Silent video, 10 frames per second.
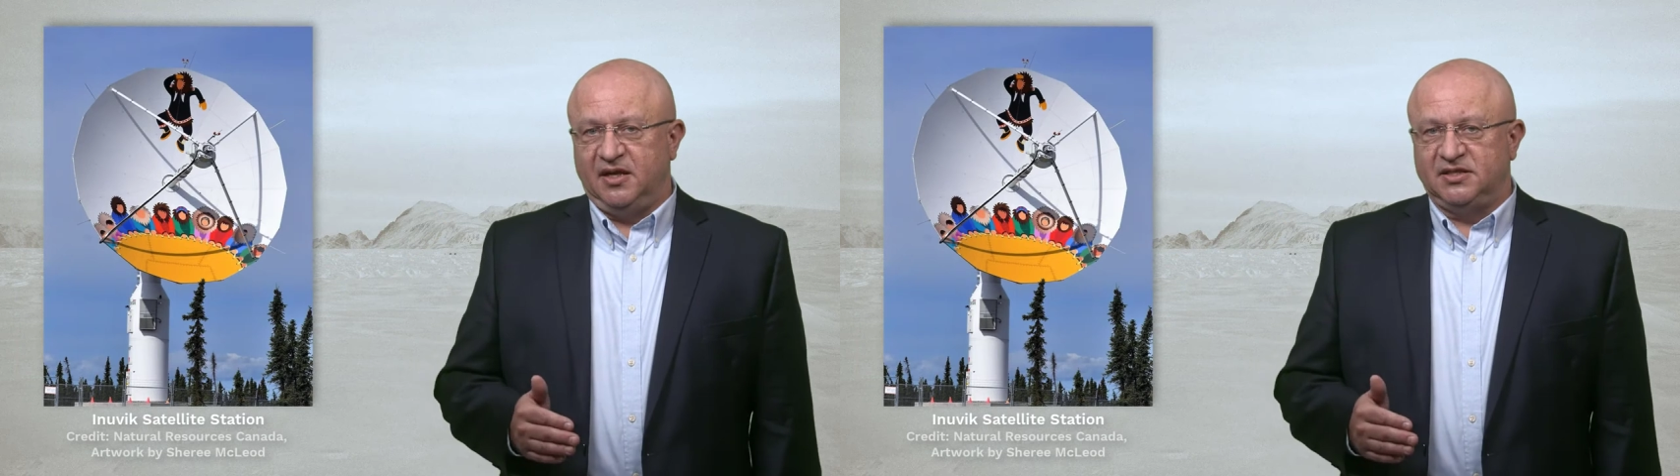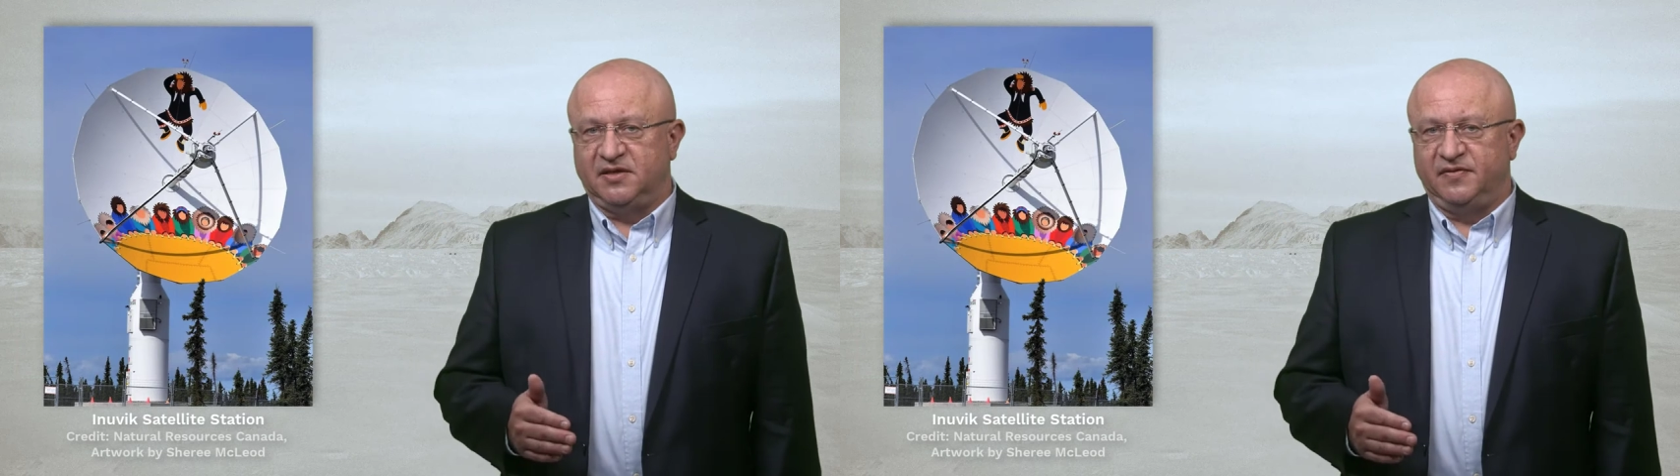
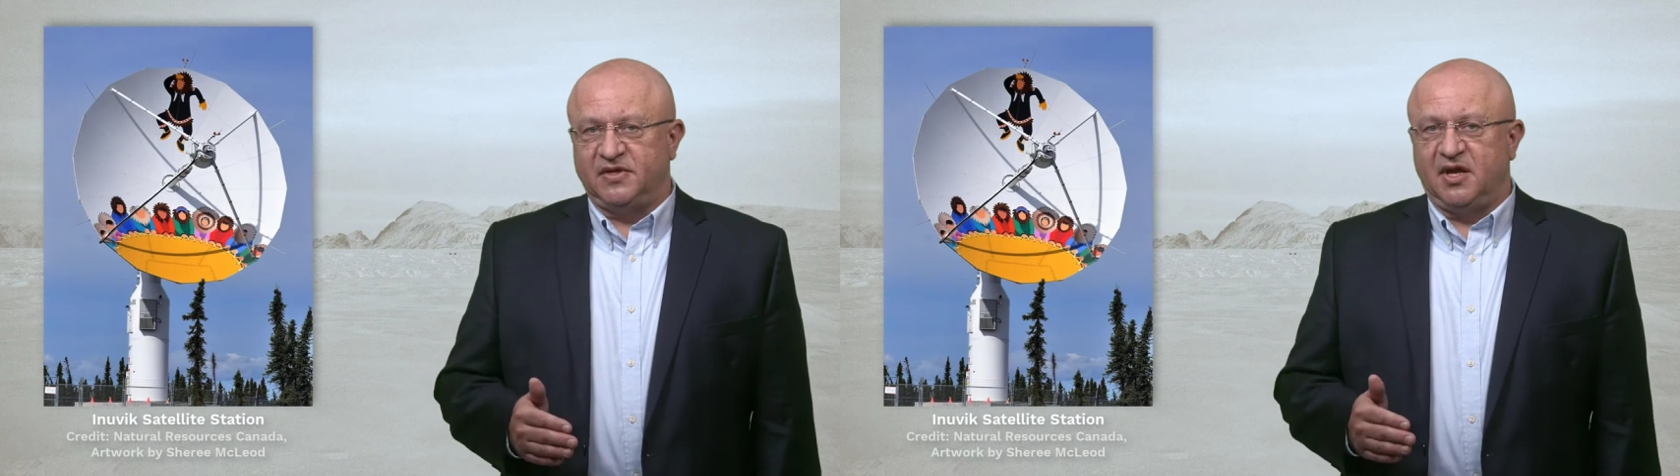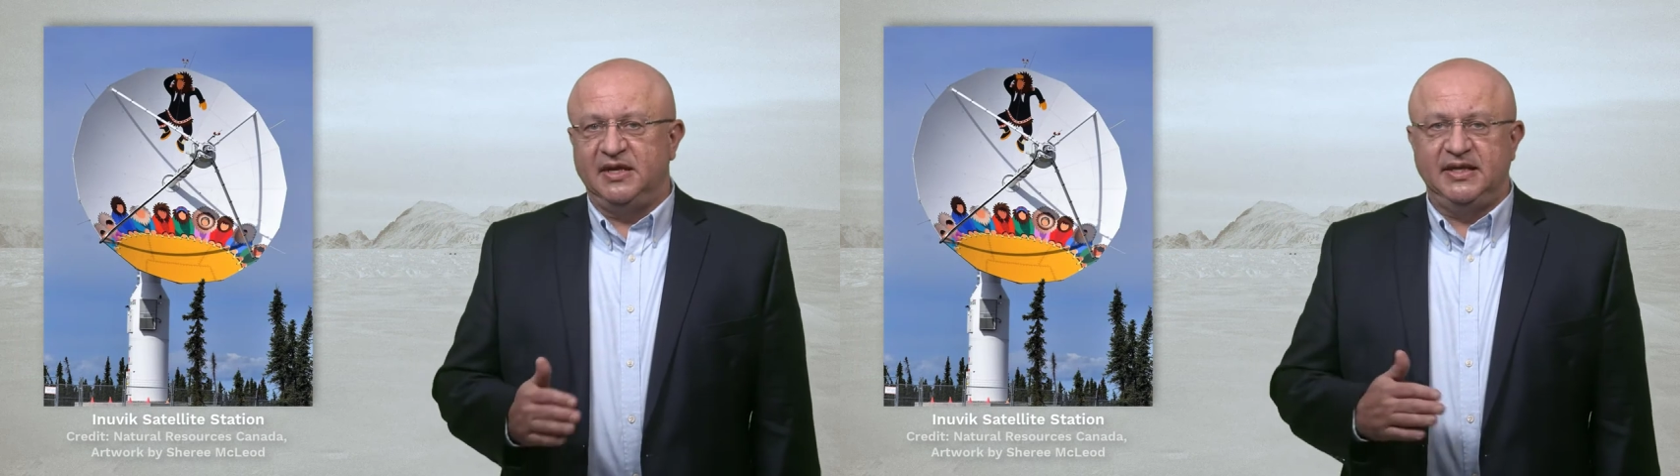Ice
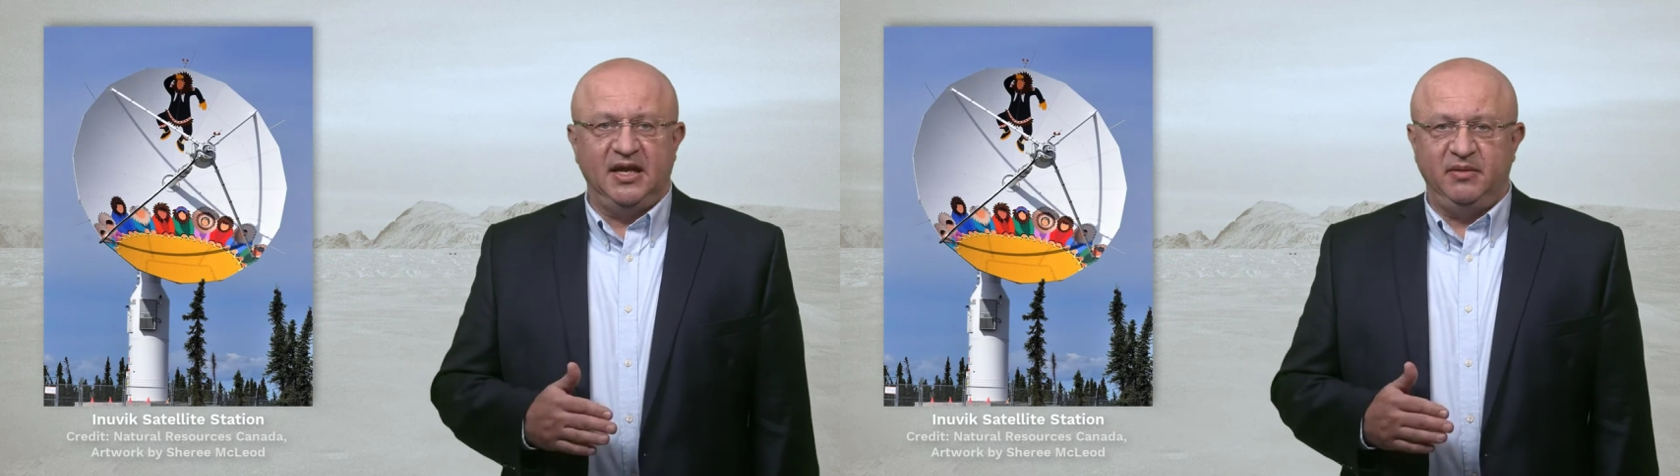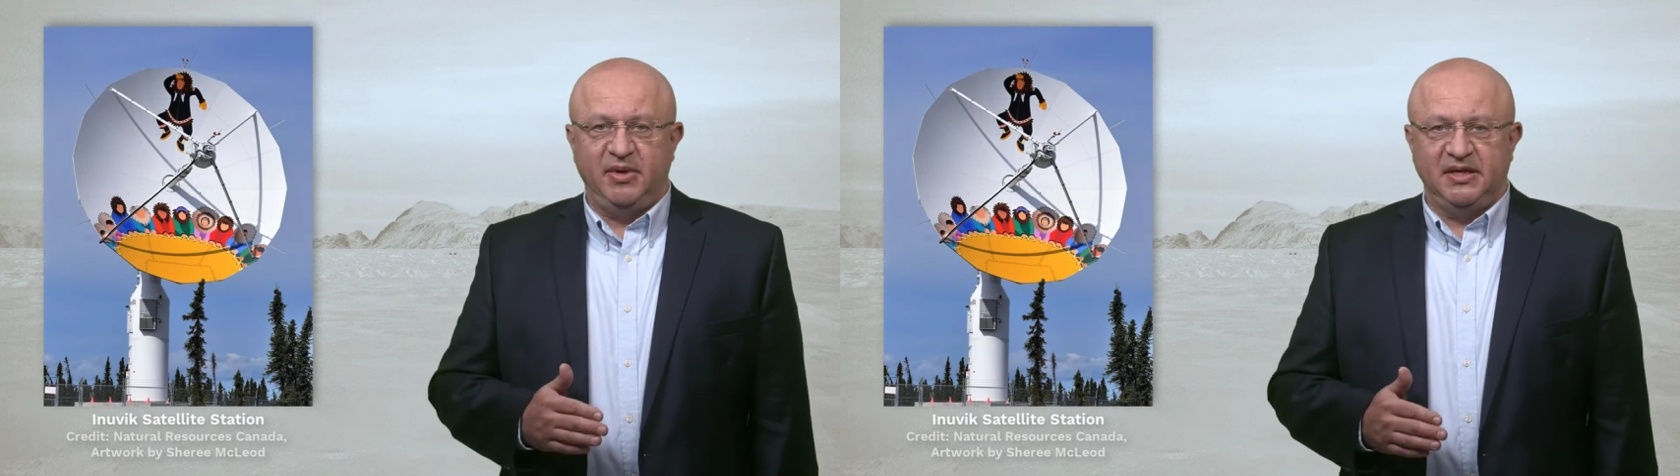Service on a
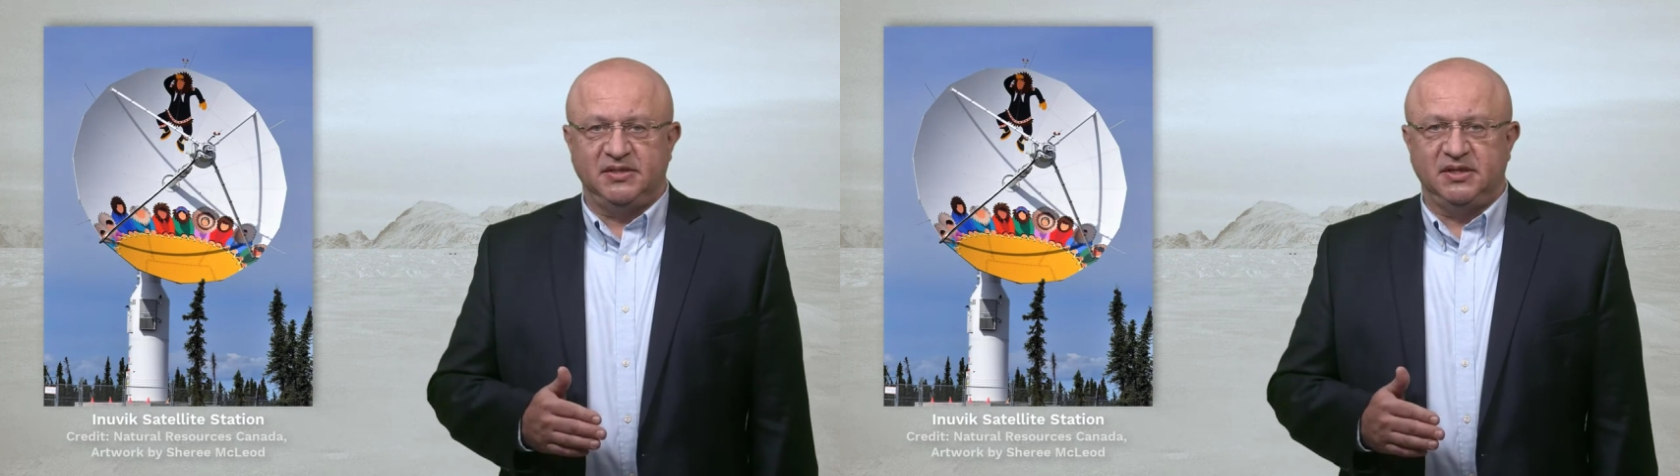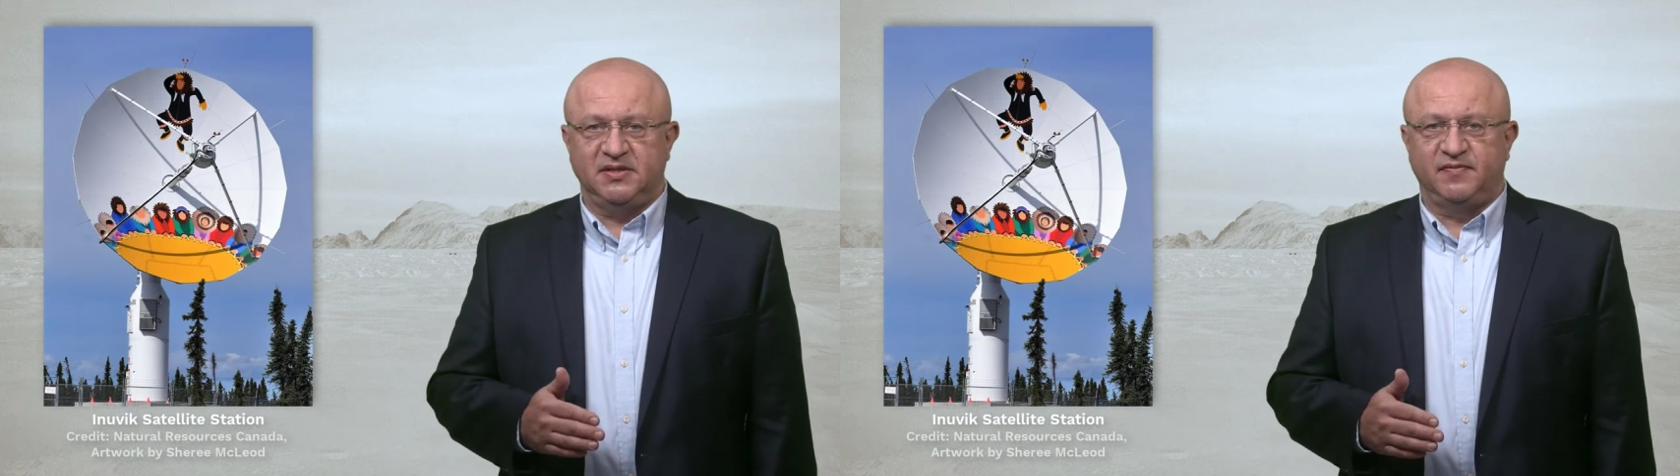daily basis